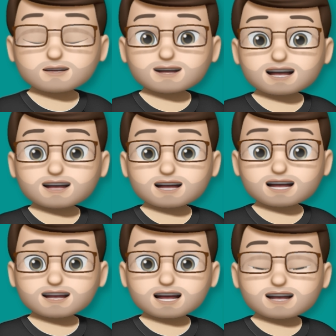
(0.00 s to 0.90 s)

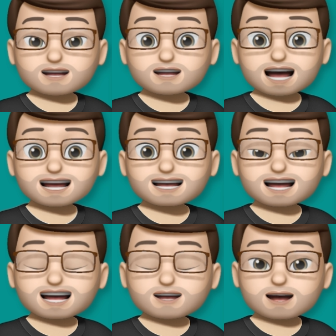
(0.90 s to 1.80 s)
resize, and scale
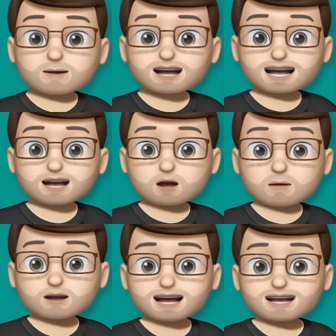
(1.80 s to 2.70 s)
that particular
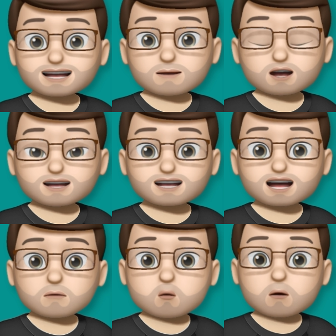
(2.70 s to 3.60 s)
object because it's
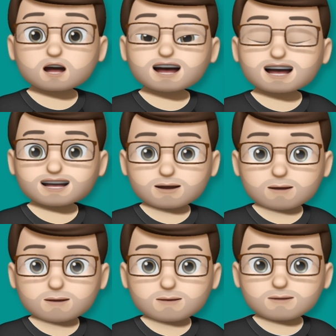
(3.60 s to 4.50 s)
now one item.